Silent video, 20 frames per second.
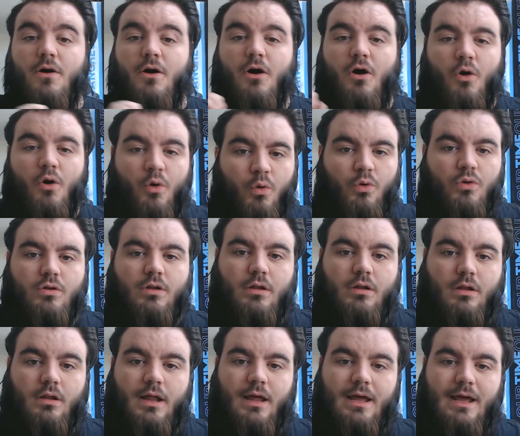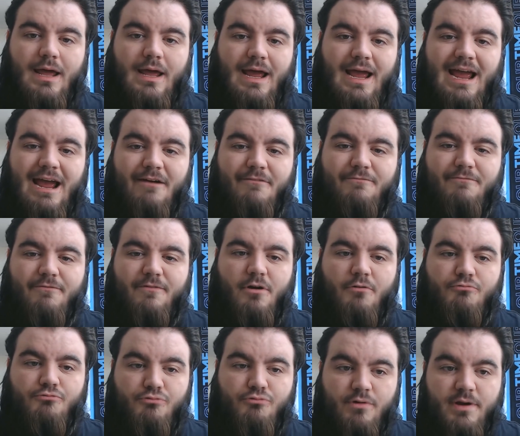all have a
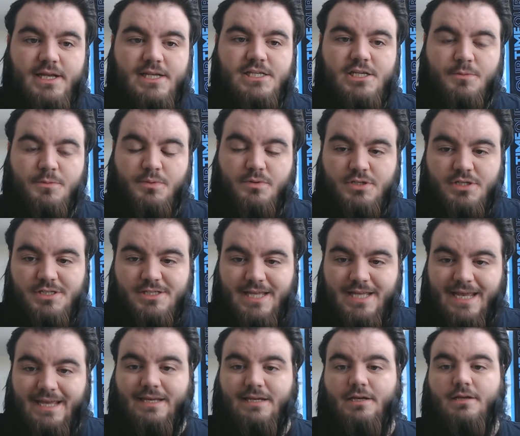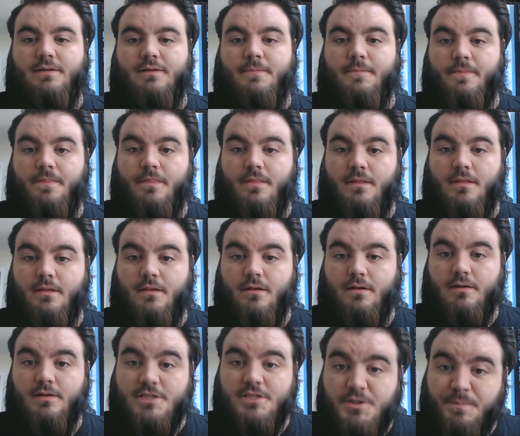reasonable stake
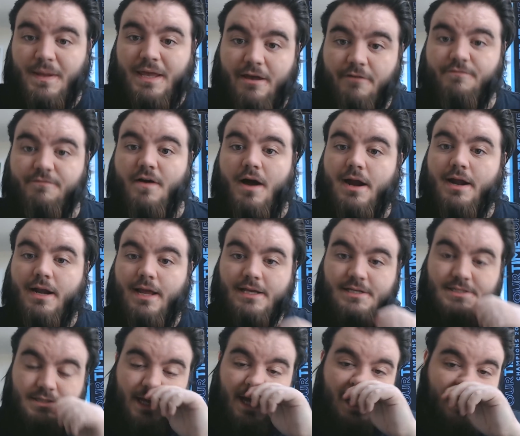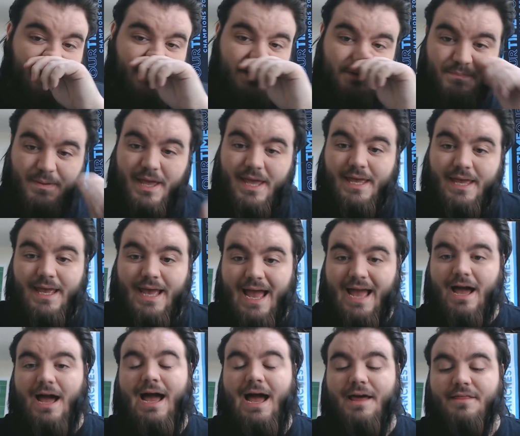to be a finalist, to be
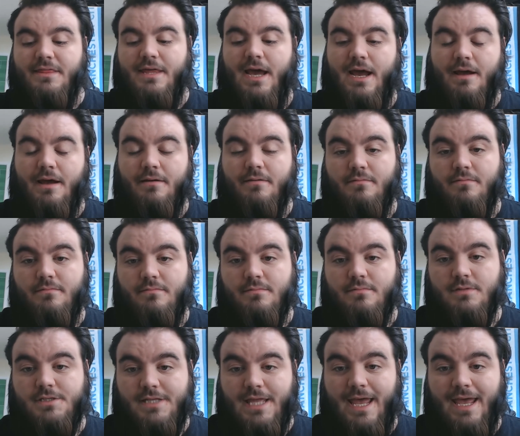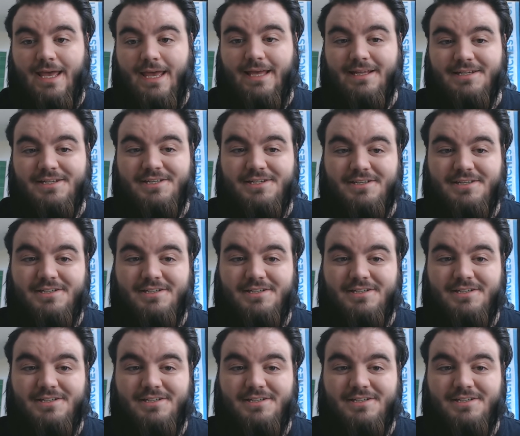at that stage.